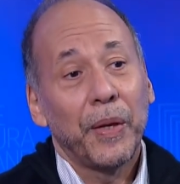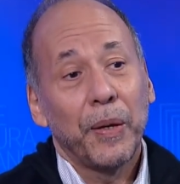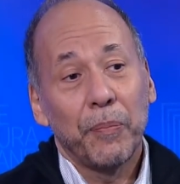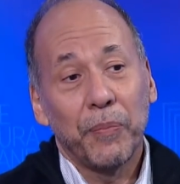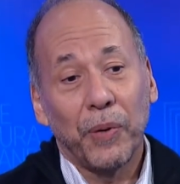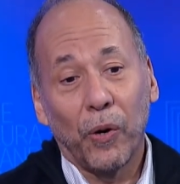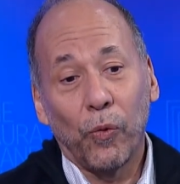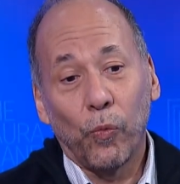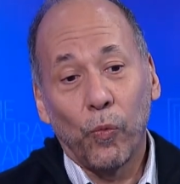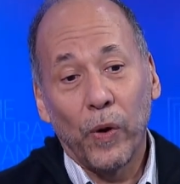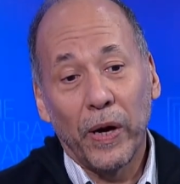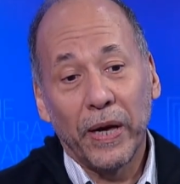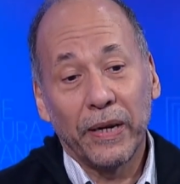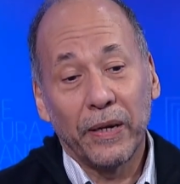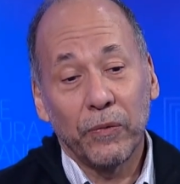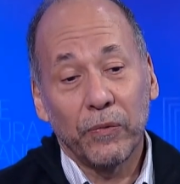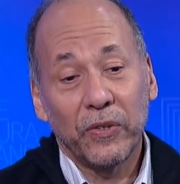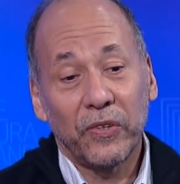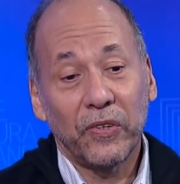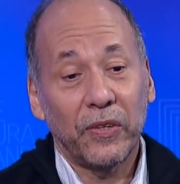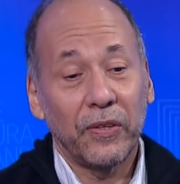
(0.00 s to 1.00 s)
But when
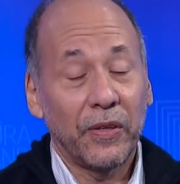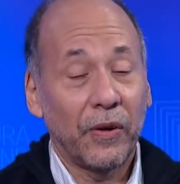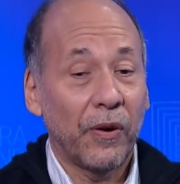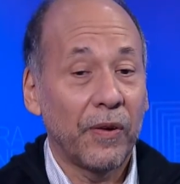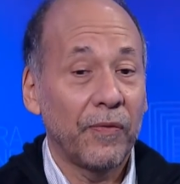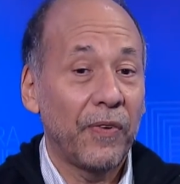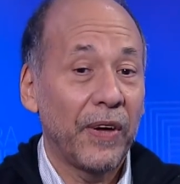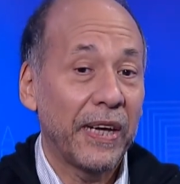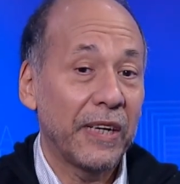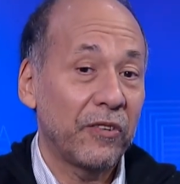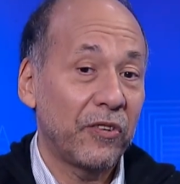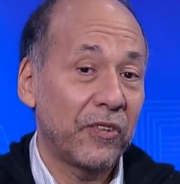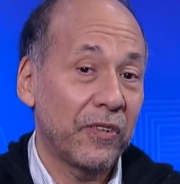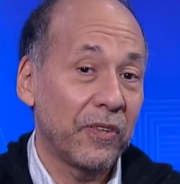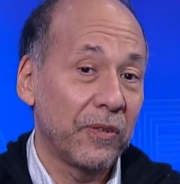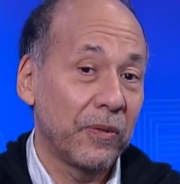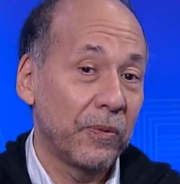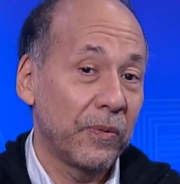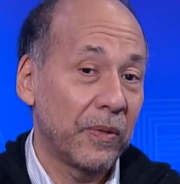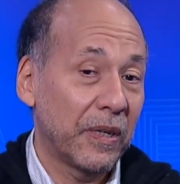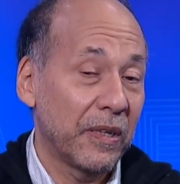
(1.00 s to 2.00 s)
it was to their advantage
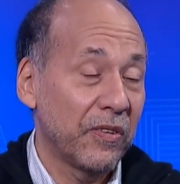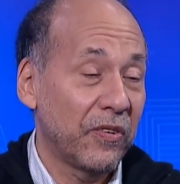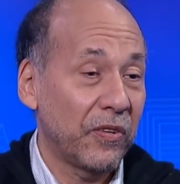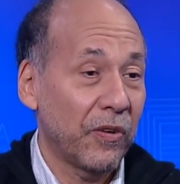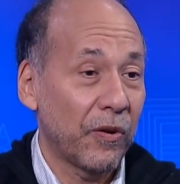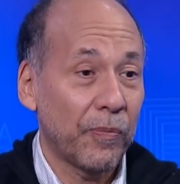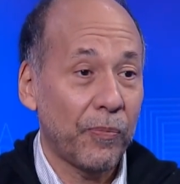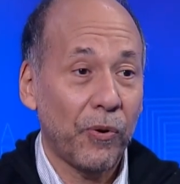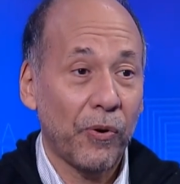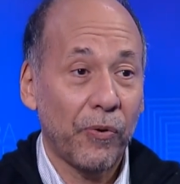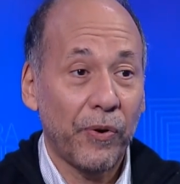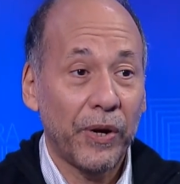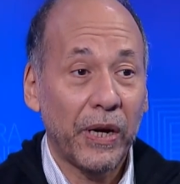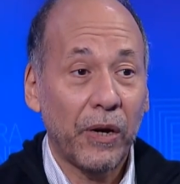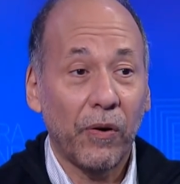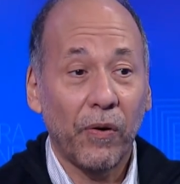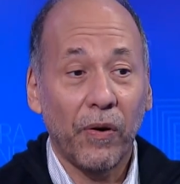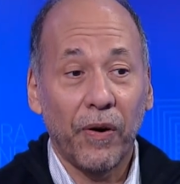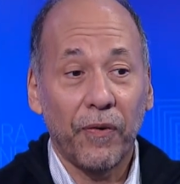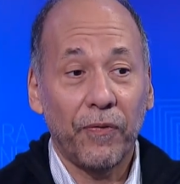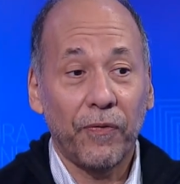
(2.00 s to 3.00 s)
to consider Puerto
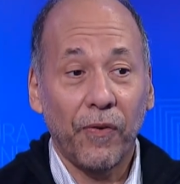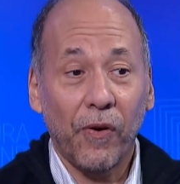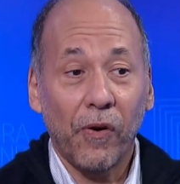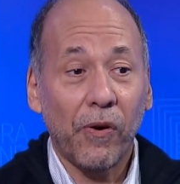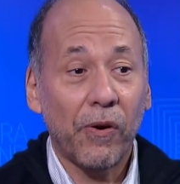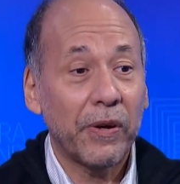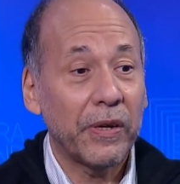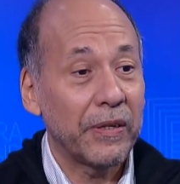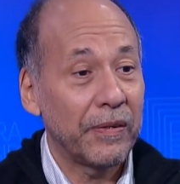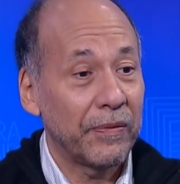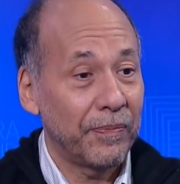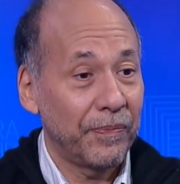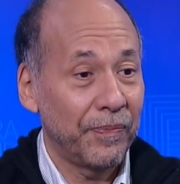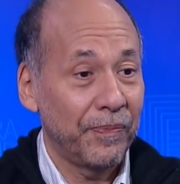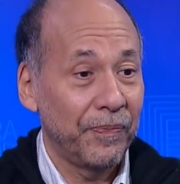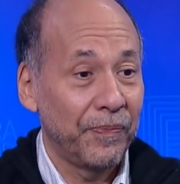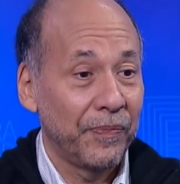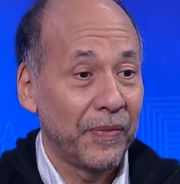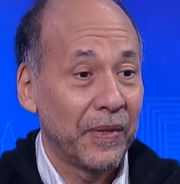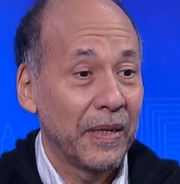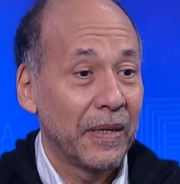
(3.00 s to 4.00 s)
Rico a foreign
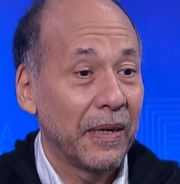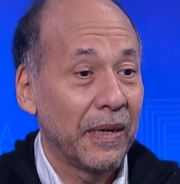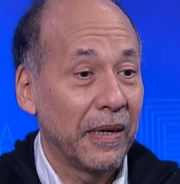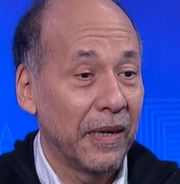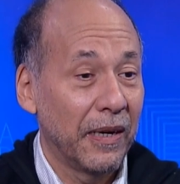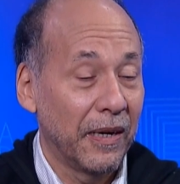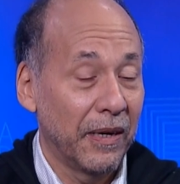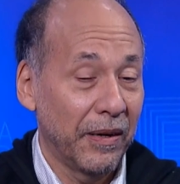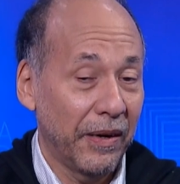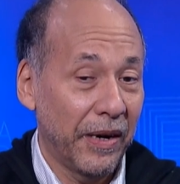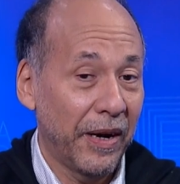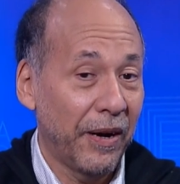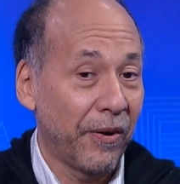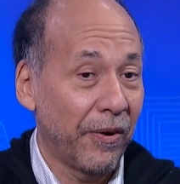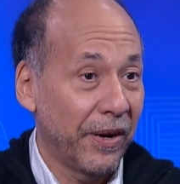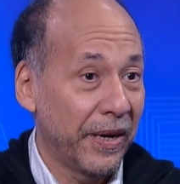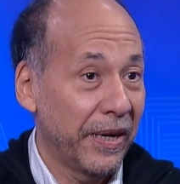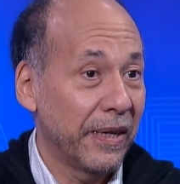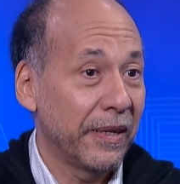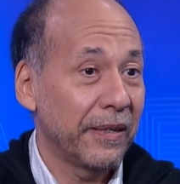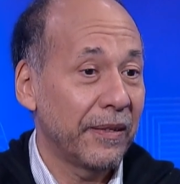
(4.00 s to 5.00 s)
uh,
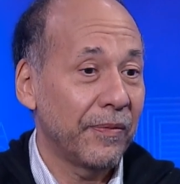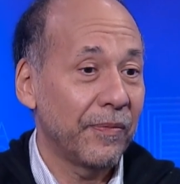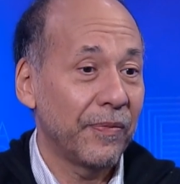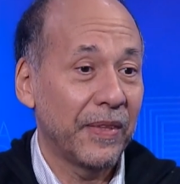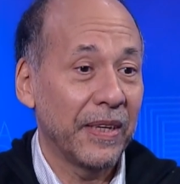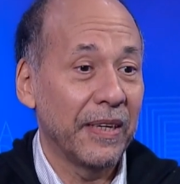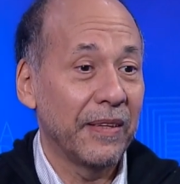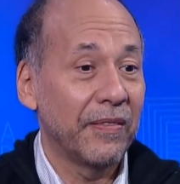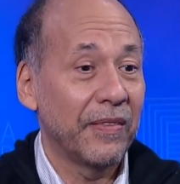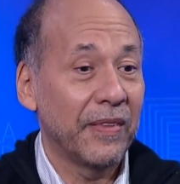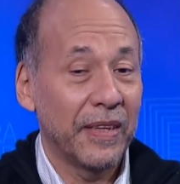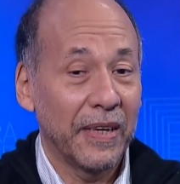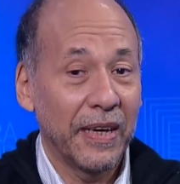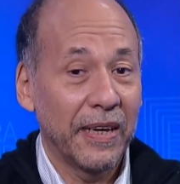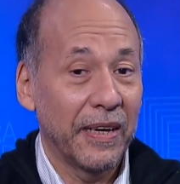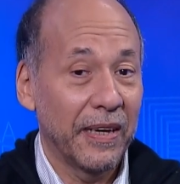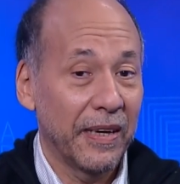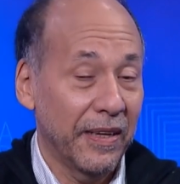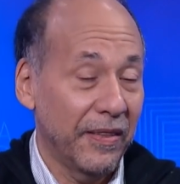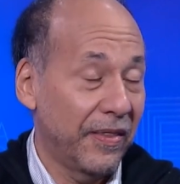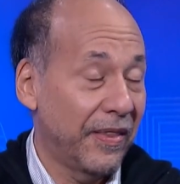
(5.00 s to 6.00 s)
area, mm. then
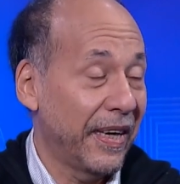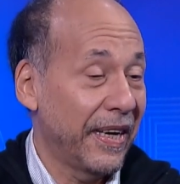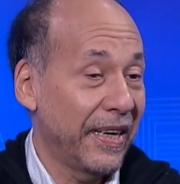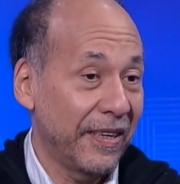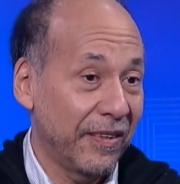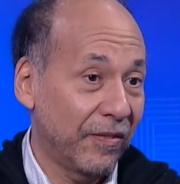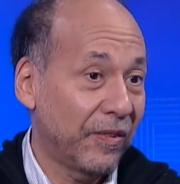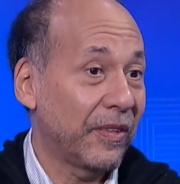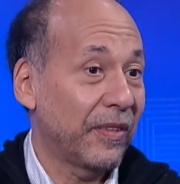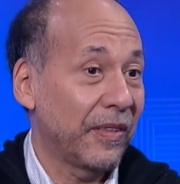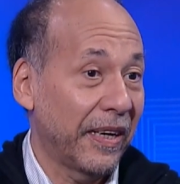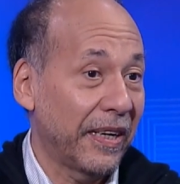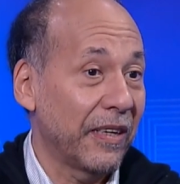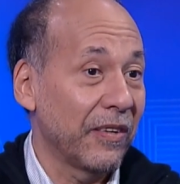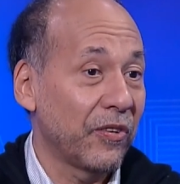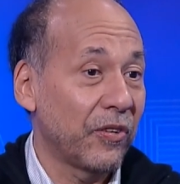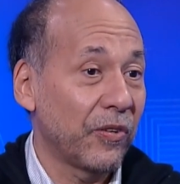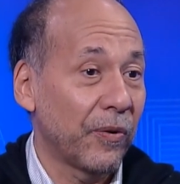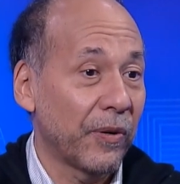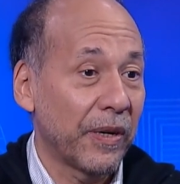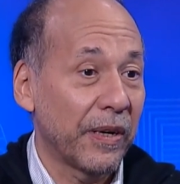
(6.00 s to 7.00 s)
uh, they, they
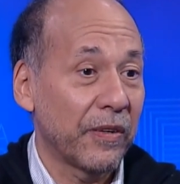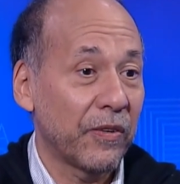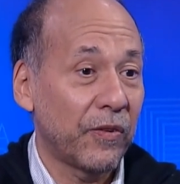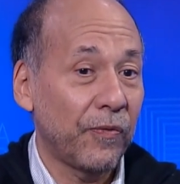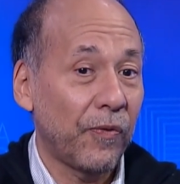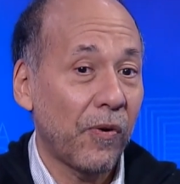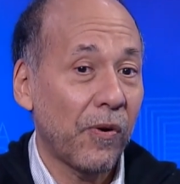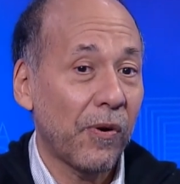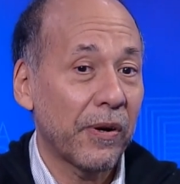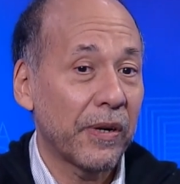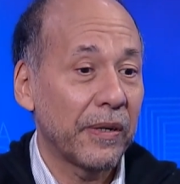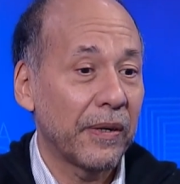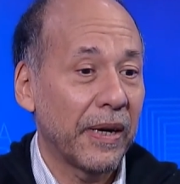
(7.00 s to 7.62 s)
consider it as mm. foreign.